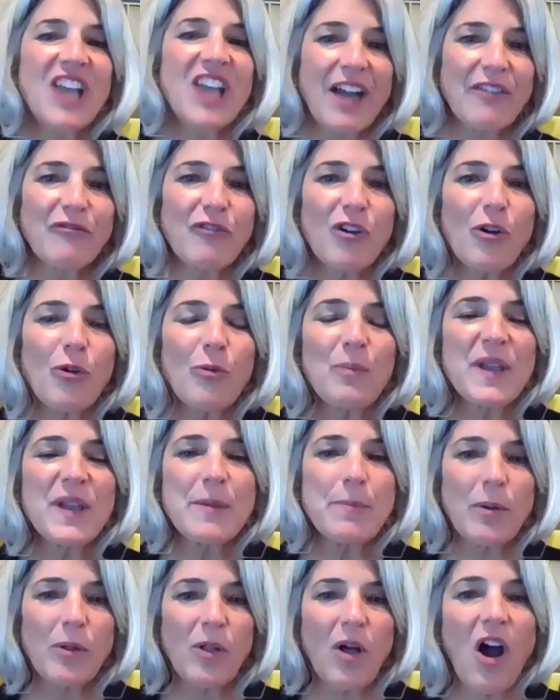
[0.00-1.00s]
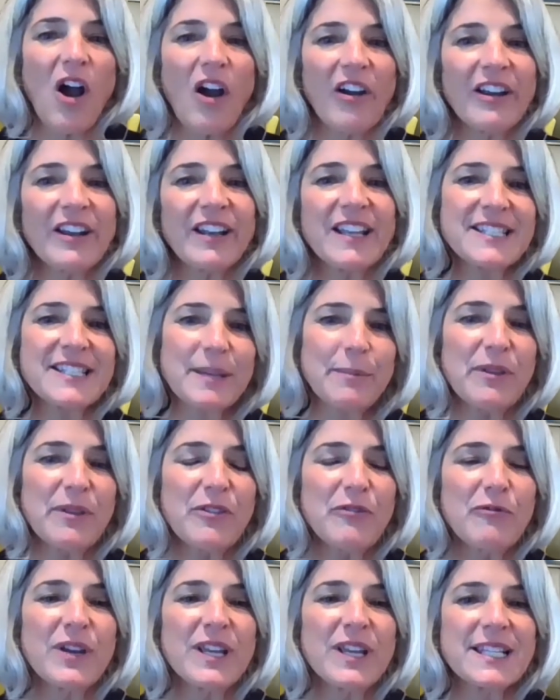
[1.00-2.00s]
general, people aren't. And some of
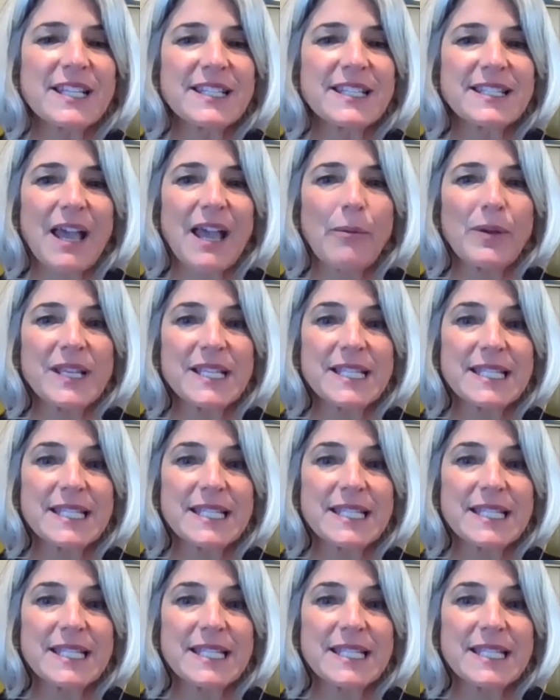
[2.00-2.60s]
the reasons that we